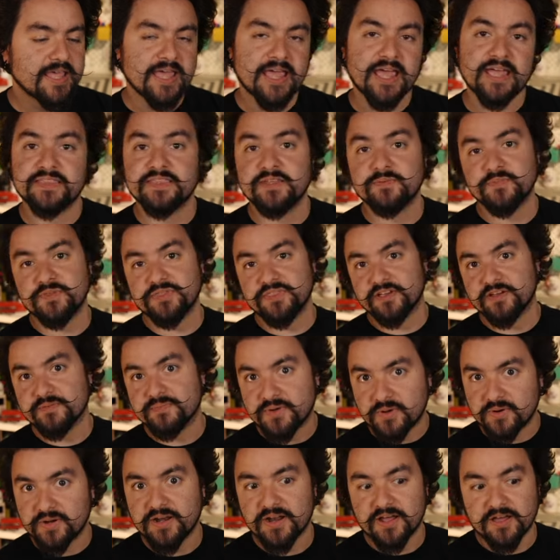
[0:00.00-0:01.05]
And then when the
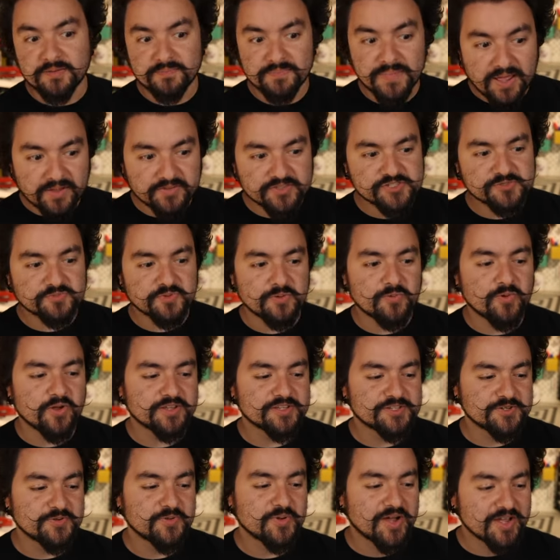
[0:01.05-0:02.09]
component unmounts, we want
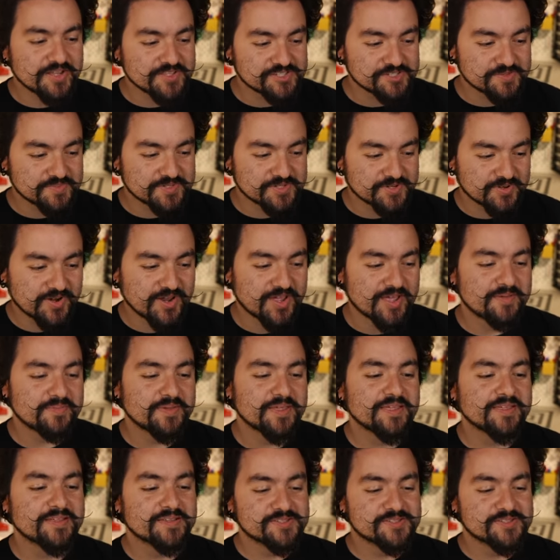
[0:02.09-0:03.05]
to unsubscribe.